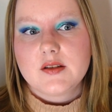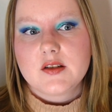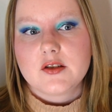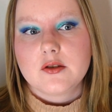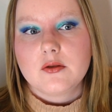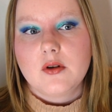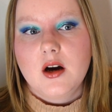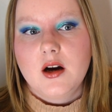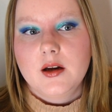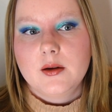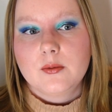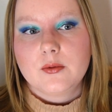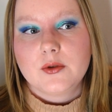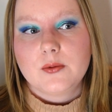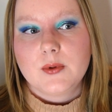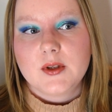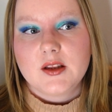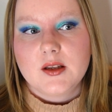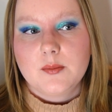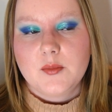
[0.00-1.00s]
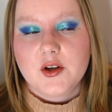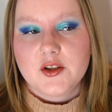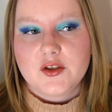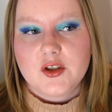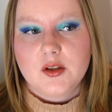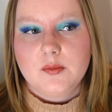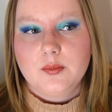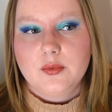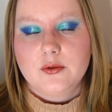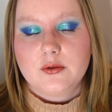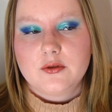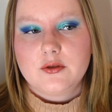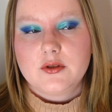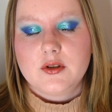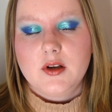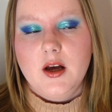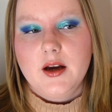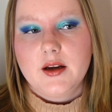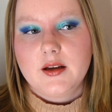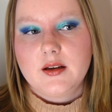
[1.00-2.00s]
So I would, with the budget box,
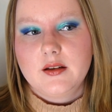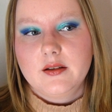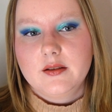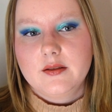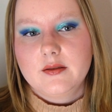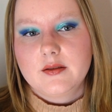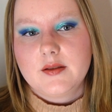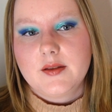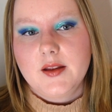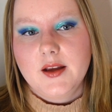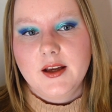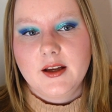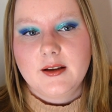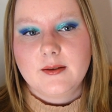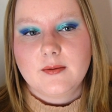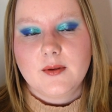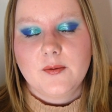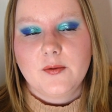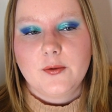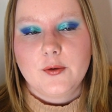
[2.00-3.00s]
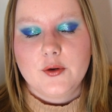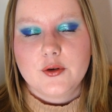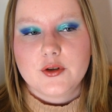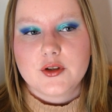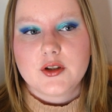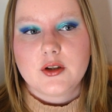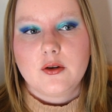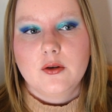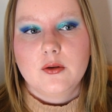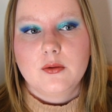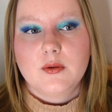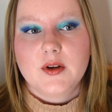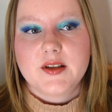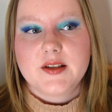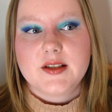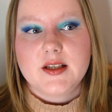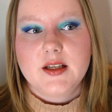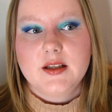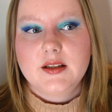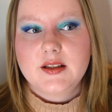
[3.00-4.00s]
think first go and
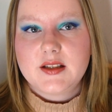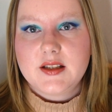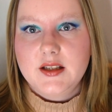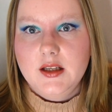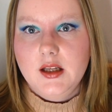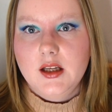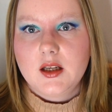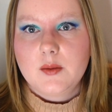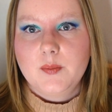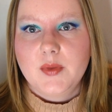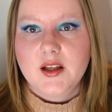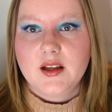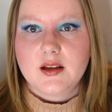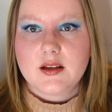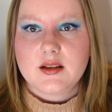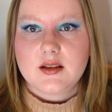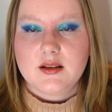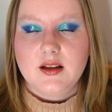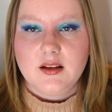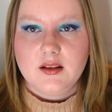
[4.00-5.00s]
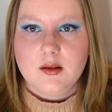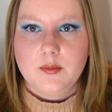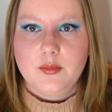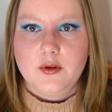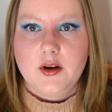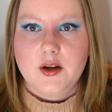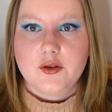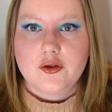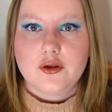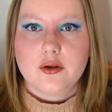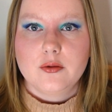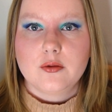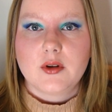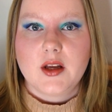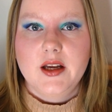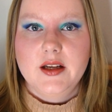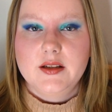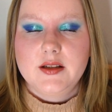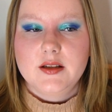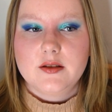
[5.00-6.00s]
see the sneak peeks that the brand
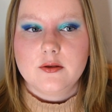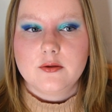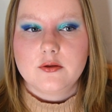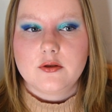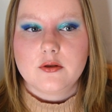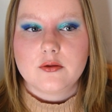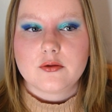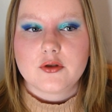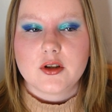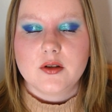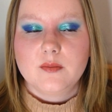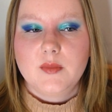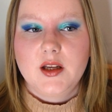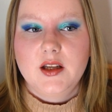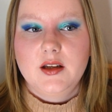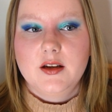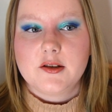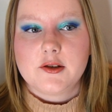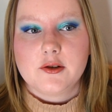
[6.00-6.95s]
showcases on social media.